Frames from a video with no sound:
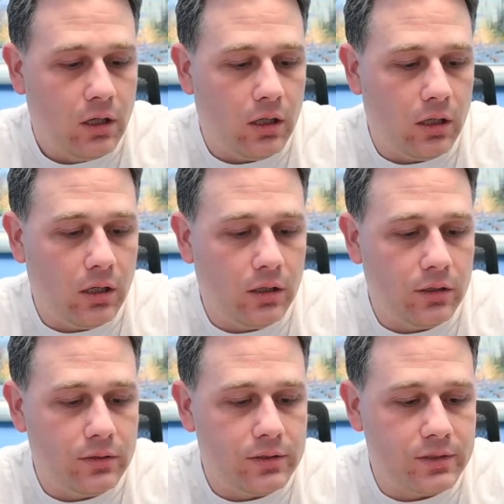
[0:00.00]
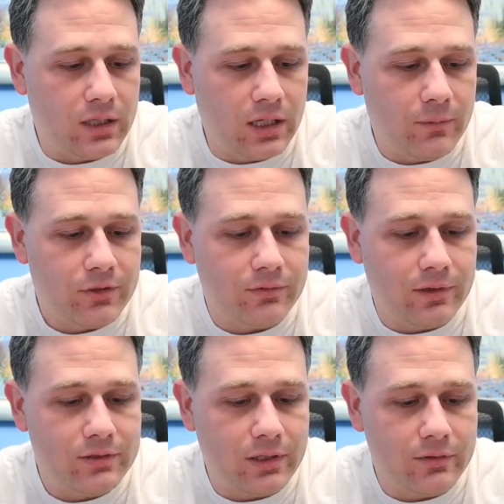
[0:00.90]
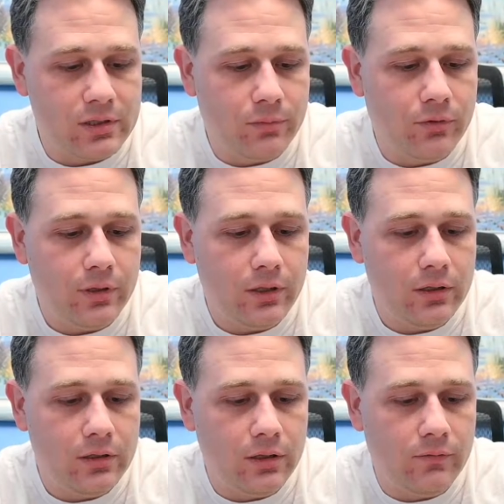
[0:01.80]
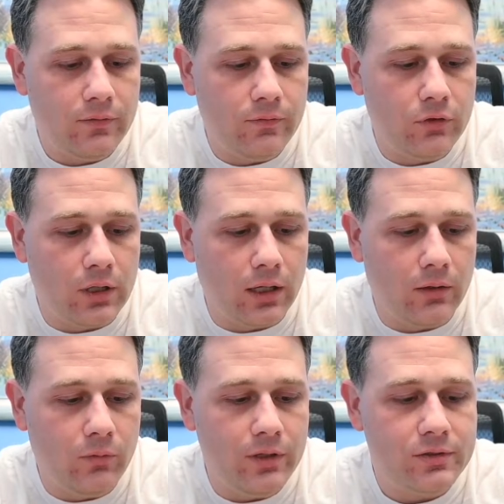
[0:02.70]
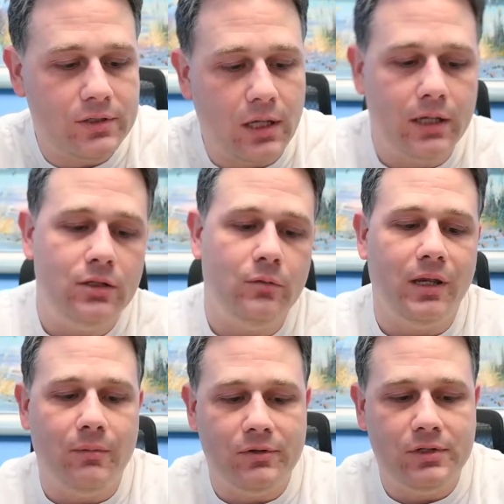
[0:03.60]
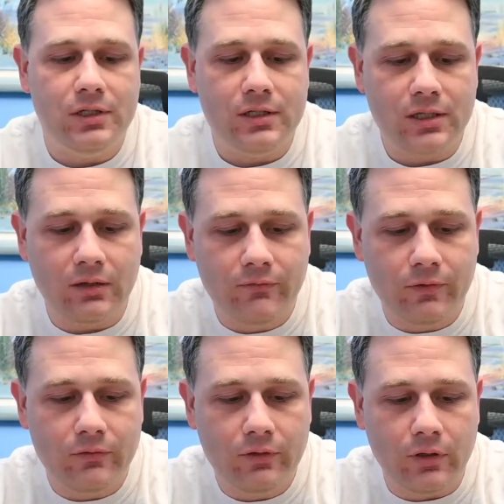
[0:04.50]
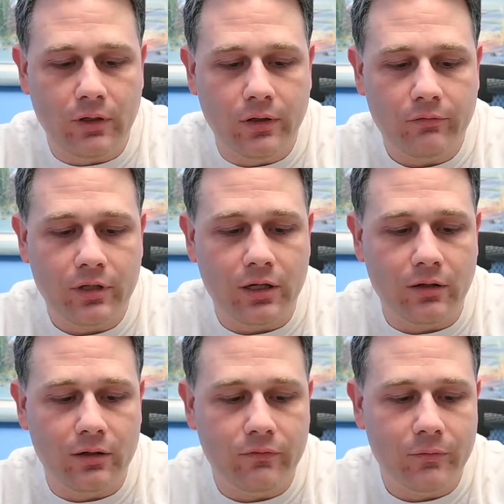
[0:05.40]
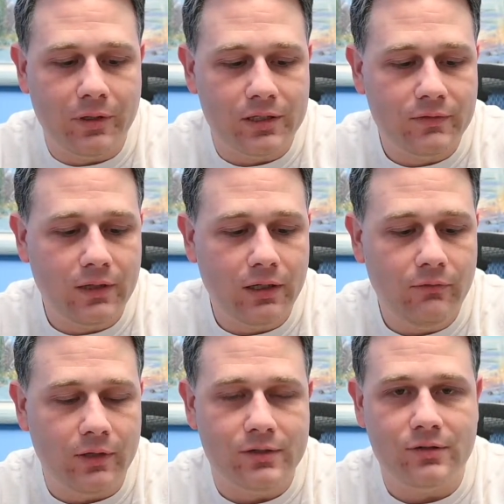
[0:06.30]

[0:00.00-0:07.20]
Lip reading: It says dynamic surround sound is supported. If you've got Windows Sonic, Dolby Atmos DTS headphone, and 3D audio for PS5, that's